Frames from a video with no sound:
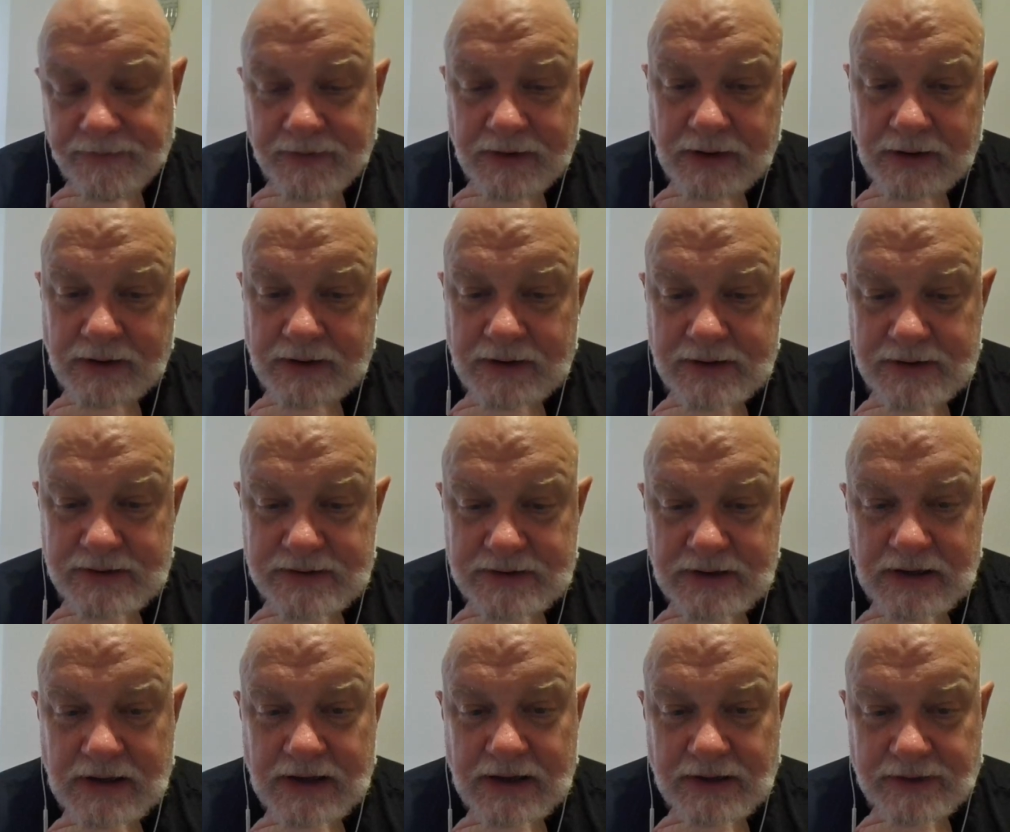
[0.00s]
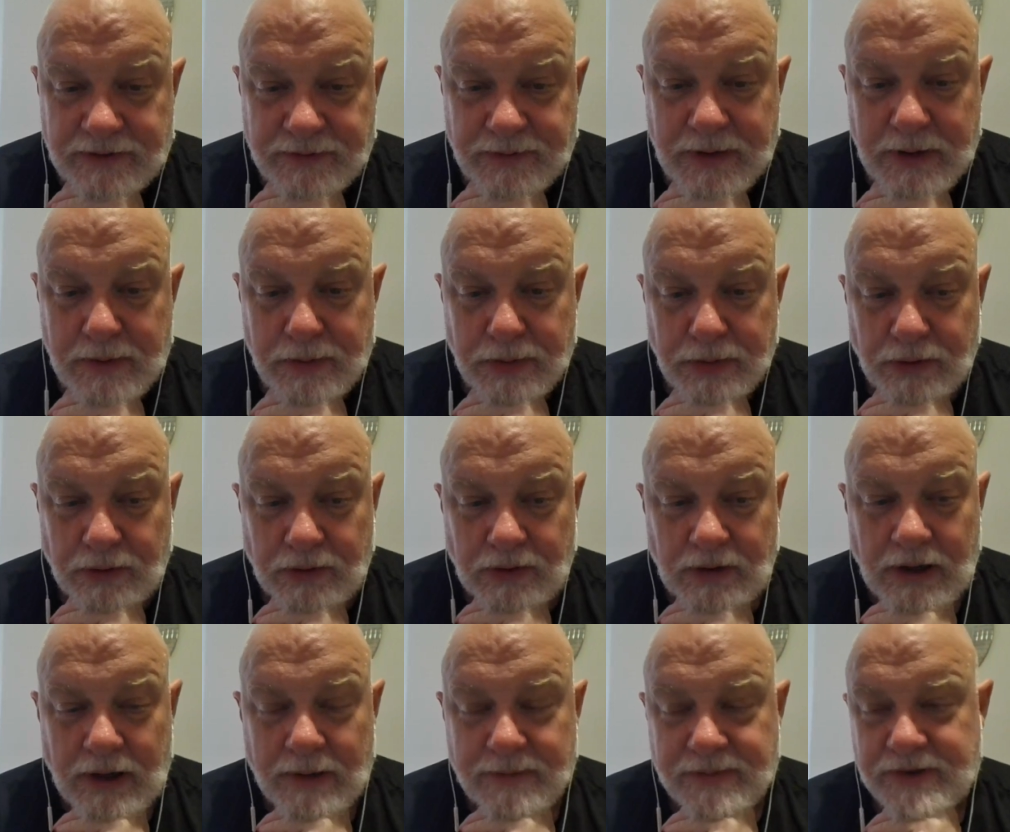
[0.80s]
And he's, as people,
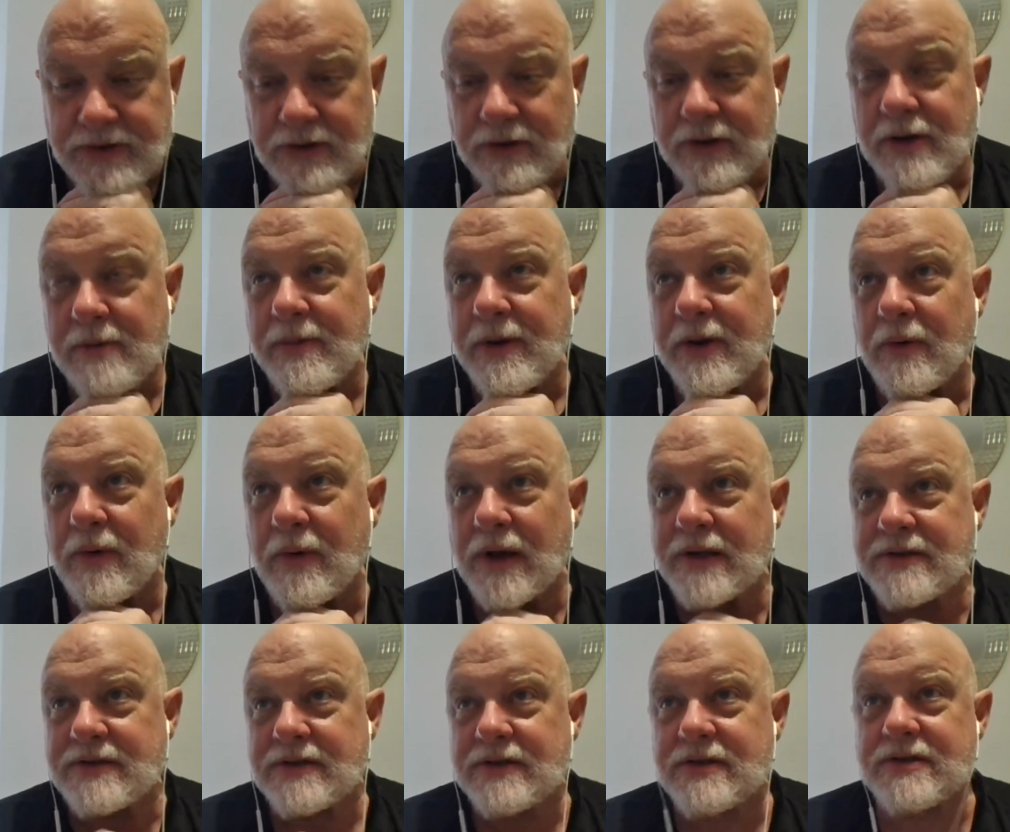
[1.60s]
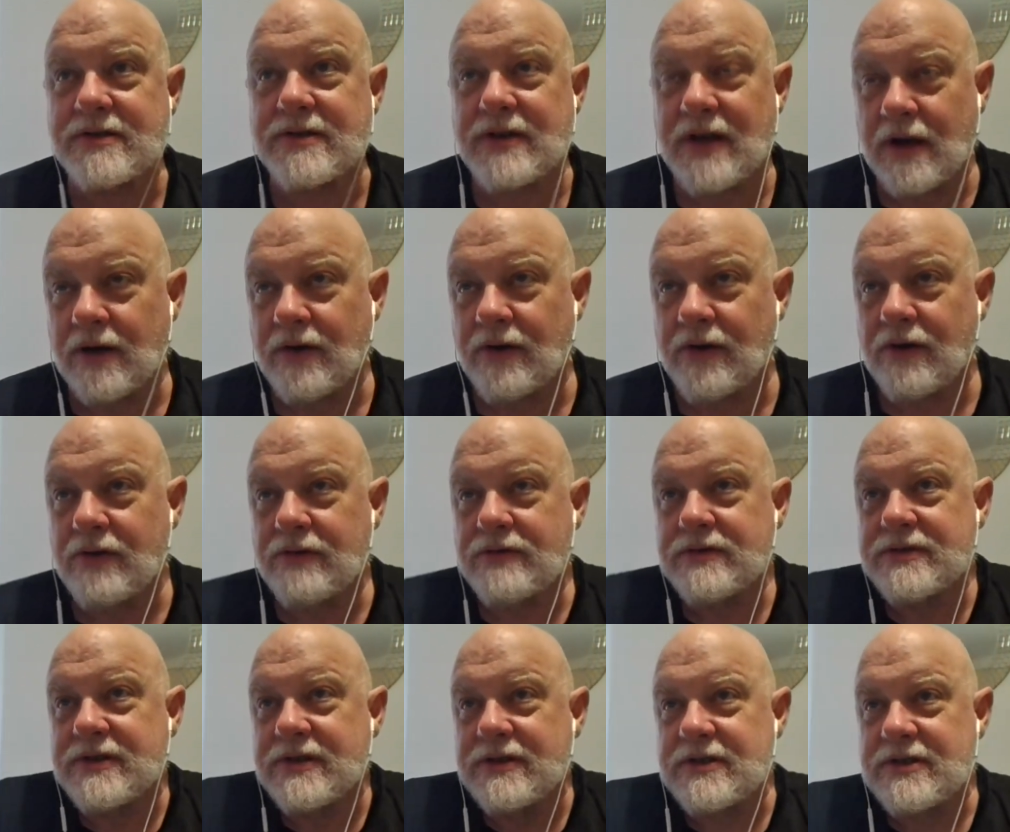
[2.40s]
I'm sure anybody watching this channel
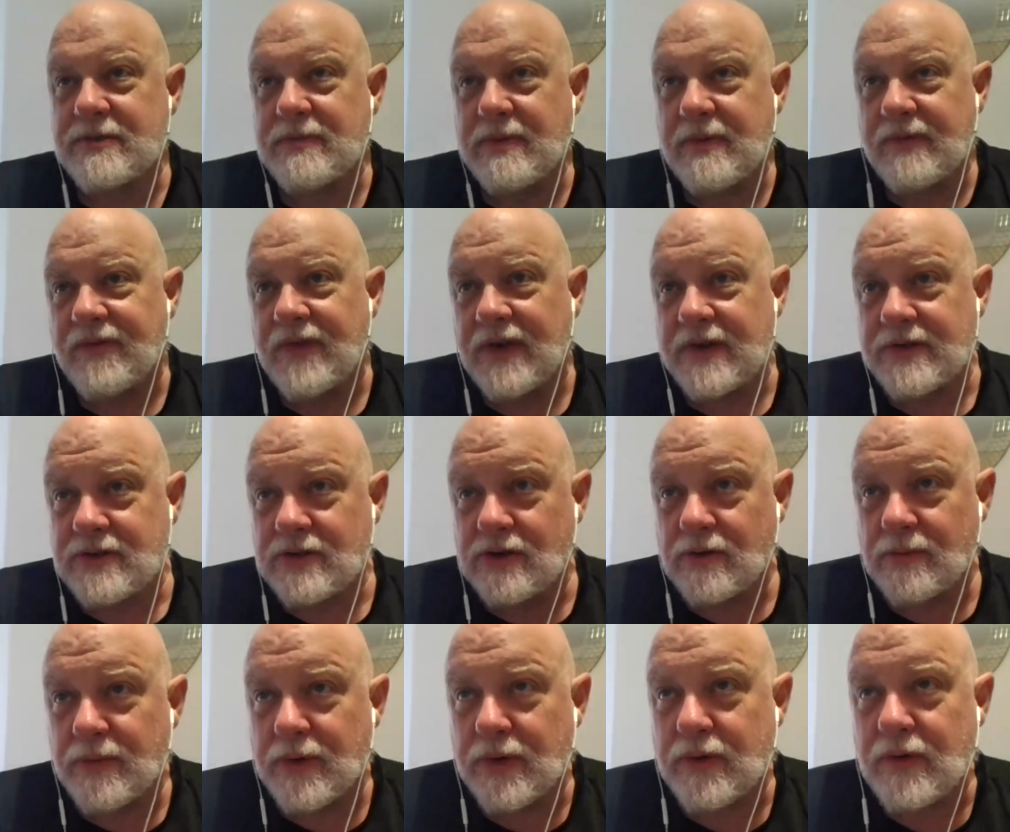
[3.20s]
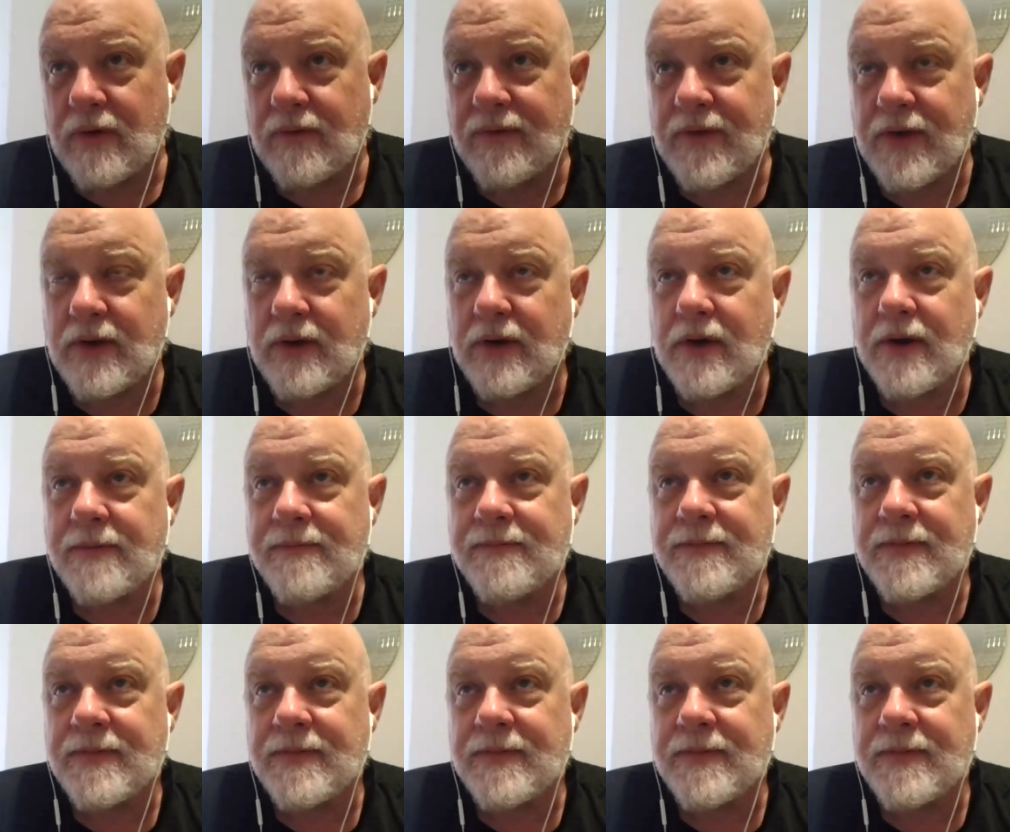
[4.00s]
knows, he's a professional book reviewer.